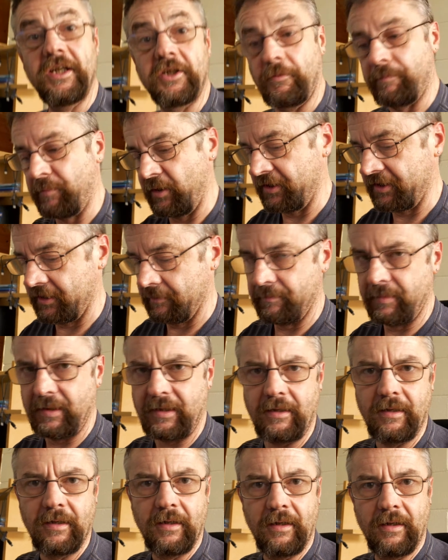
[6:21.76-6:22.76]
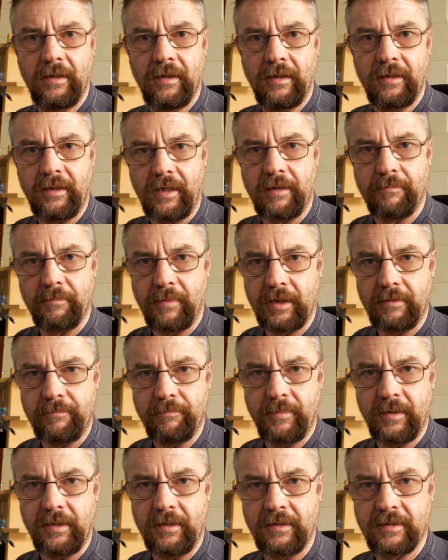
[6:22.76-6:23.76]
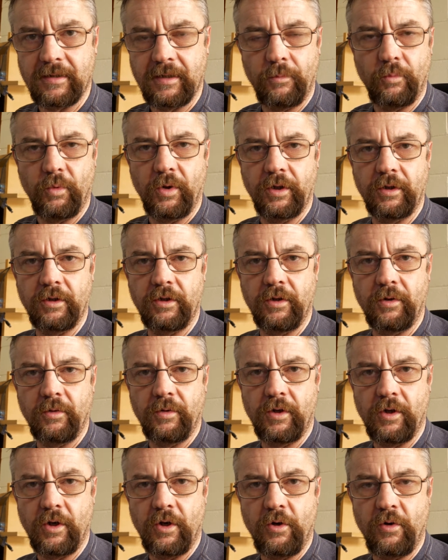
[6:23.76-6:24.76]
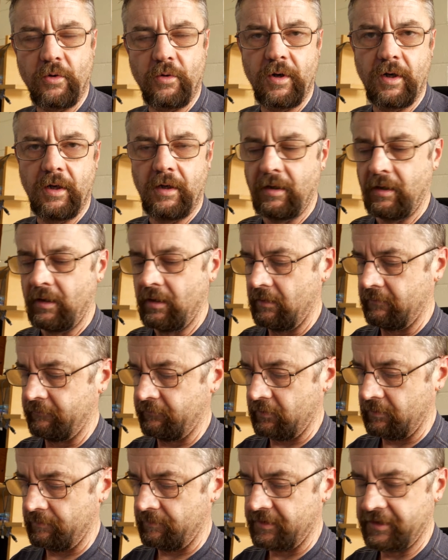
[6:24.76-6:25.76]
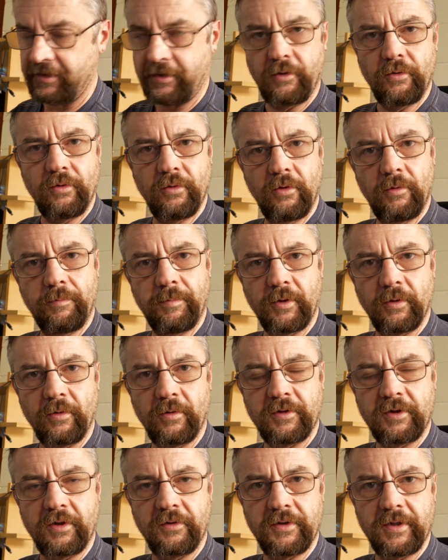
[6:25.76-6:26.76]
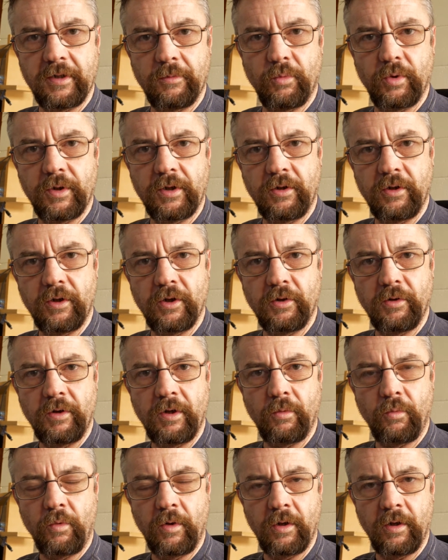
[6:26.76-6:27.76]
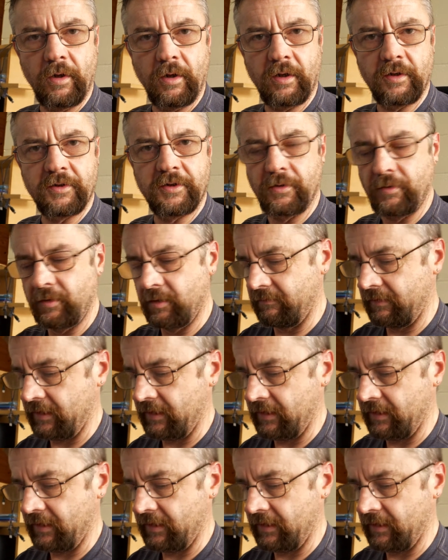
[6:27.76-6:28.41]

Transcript: So person B, they might be someone you know from school, but also someone you know at work. So the